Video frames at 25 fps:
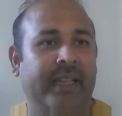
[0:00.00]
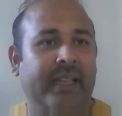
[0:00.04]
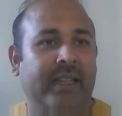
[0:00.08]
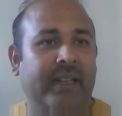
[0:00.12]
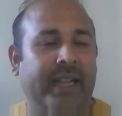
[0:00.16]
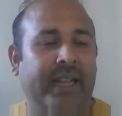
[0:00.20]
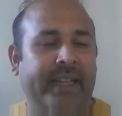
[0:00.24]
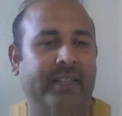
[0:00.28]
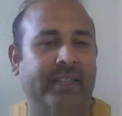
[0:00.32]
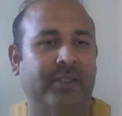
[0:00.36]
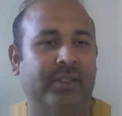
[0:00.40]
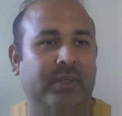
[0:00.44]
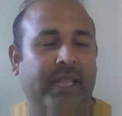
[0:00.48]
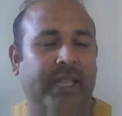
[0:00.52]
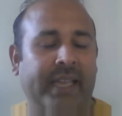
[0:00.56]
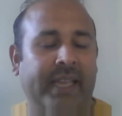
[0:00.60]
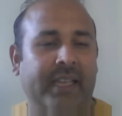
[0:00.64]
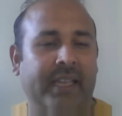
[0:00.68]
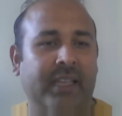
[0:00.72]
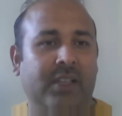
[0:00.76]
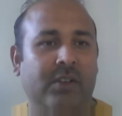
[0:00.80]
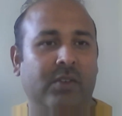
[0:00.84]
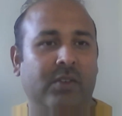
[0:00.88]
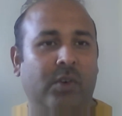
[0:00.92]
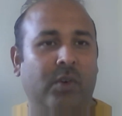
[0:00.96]
I like to
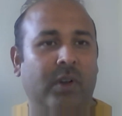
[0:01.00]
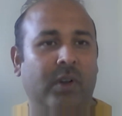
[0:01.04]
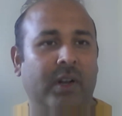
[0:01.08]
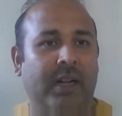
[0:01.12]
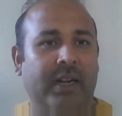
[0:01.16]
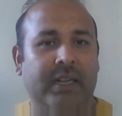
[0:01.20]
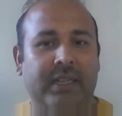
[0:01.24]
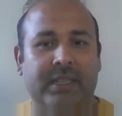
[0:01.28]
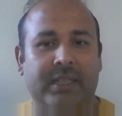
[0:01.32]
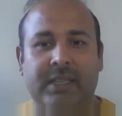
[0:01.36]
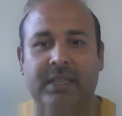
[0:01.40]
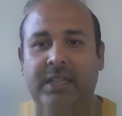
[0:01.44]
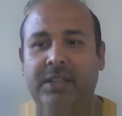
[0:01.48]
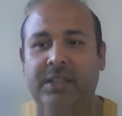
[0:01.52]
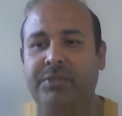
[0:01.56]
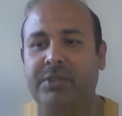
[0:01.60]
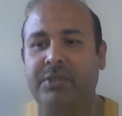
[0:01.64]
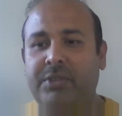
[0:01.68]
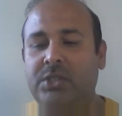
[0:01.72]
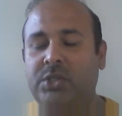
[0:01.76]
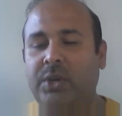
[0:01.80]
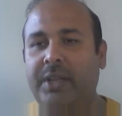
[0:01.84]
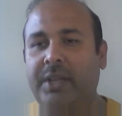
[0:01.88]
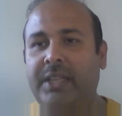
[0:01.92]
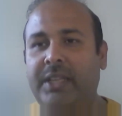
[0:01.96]
thank you wholeheartedly for
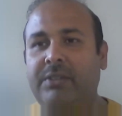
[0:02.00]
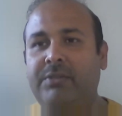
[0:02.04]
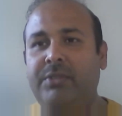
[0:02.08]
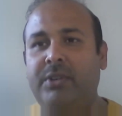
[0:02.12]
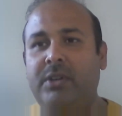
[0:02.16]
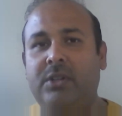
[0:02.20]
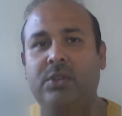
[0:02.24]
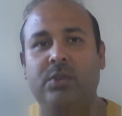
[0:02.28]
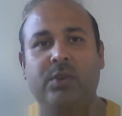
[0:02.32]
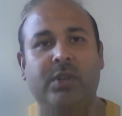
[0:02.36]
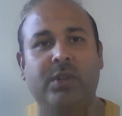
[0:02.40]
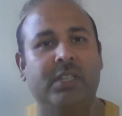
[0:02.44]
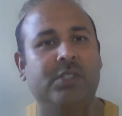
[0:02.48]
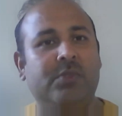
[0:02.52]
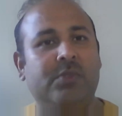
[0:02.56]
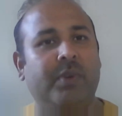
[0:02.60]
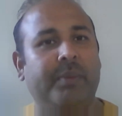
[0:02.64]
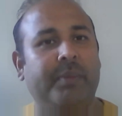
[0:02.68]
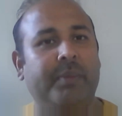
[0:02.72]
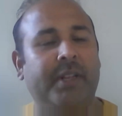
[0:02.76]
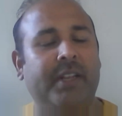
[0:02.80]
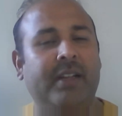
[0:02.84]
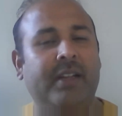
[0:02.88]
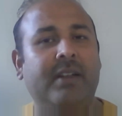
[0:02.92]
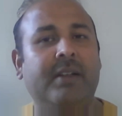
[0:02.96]
joining for today's
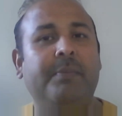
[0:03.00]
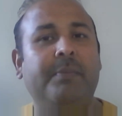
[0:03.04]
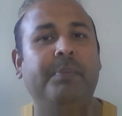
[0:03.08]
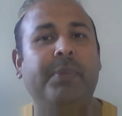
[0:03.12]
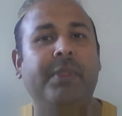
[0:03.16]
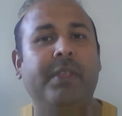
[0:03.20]
webinar